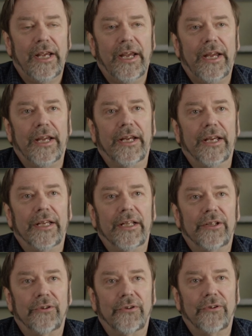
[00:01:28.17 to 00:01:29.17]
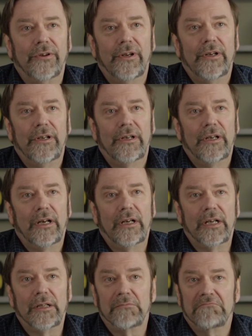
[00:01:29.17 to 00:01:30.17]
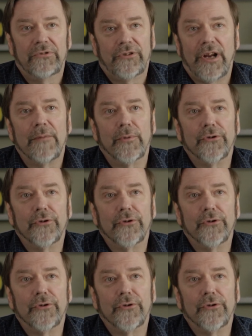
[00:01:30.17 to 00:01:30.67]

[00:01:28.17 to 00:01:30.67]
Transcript: and stop